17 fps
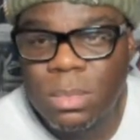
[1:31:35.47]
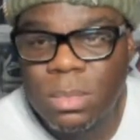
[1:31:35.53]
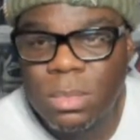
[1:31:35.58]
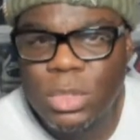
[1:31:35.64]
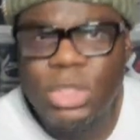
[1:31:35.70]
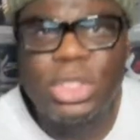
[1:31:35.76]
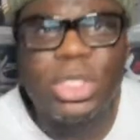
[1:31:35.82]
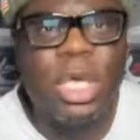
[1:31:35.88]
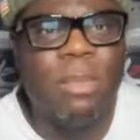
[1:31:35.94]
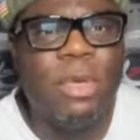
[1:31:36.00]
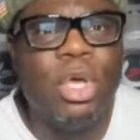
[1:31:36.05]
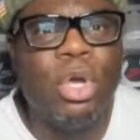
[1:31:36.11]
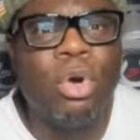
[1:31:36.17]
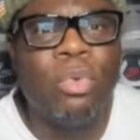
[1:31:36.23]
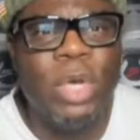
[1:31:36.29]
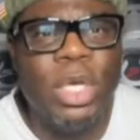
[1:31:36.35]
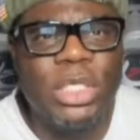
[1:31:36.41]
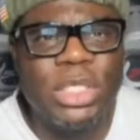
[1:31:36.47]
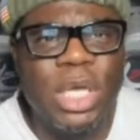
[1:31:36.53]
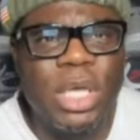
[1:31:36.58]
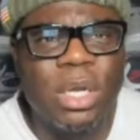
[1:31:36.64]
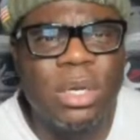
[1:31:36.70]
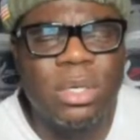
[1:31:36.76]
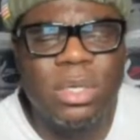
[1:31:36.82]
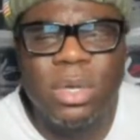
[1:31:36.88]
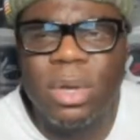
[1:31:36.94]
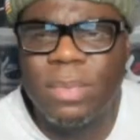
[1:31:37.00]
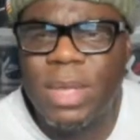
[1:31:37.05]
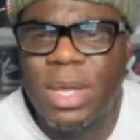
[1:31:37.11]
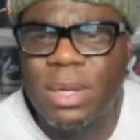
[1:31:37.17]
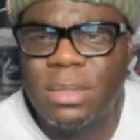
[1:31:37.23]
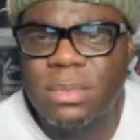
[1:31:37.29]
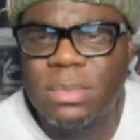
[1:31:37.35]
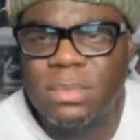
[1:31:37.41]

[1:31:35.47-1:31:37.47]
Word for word: Skip, you a reseller? No, I'm not.